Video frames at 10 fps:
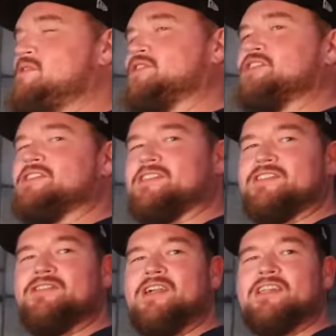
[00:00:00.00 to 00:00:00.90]
bushes
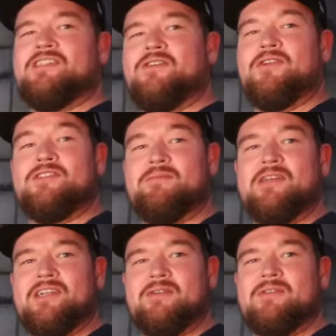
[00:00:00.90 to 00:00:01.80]
as you guys know because you've
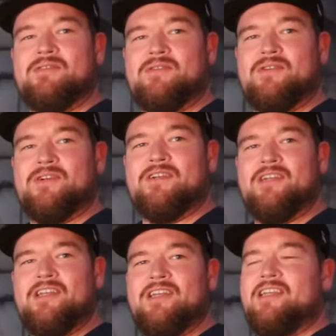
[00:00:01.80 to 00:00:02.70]
been here before
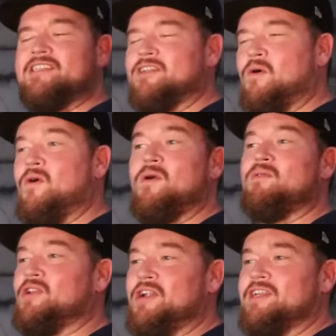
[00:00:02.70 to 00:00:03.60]
yeah it's in
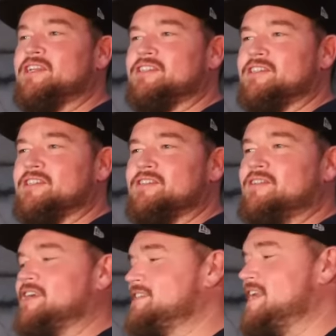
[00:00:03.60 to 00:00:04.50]
horrible condition and
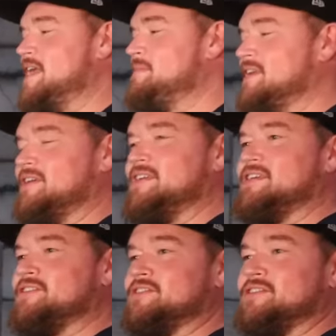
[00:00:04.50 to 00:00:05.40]
you guys camping out
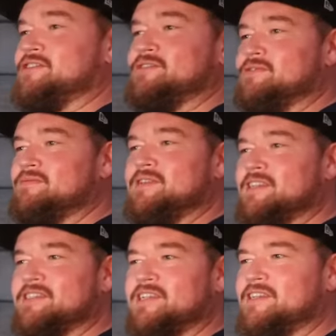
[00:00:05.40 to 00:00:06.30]
here is just
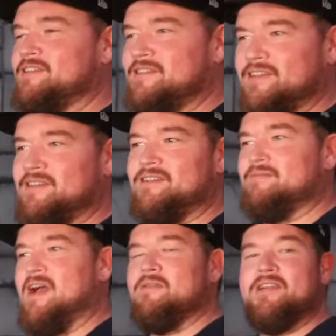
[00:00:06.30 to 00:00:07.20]
insane like,
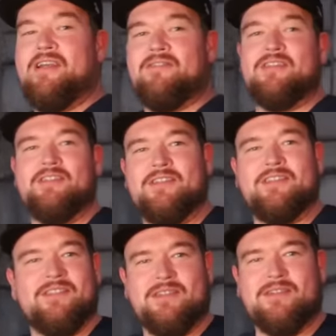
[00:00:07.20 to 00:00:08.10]
i would never do it has